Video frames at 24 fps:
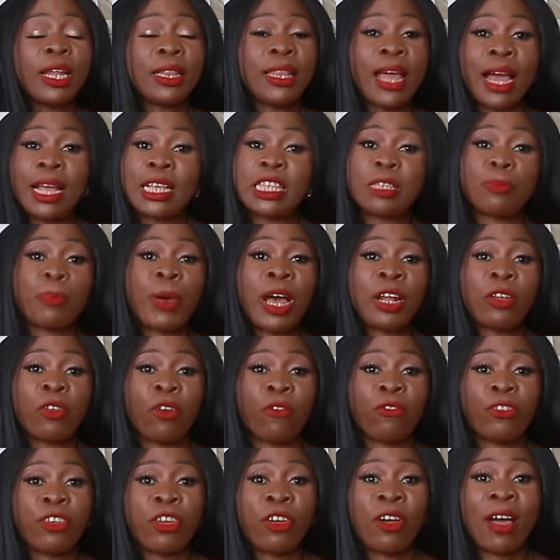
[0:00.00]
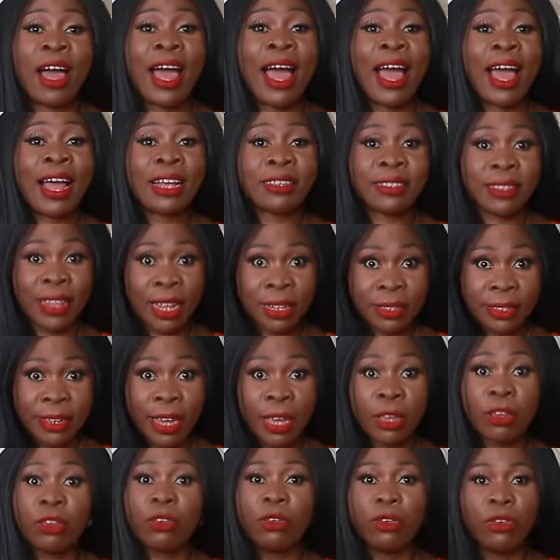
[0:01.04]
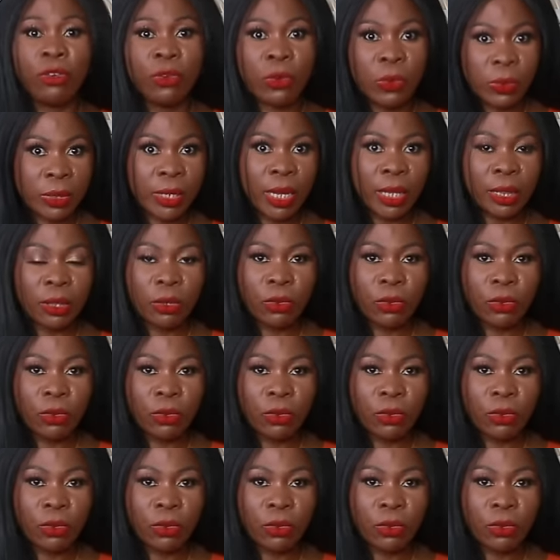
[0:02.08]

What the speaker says: that is part of your aesthetic, use it.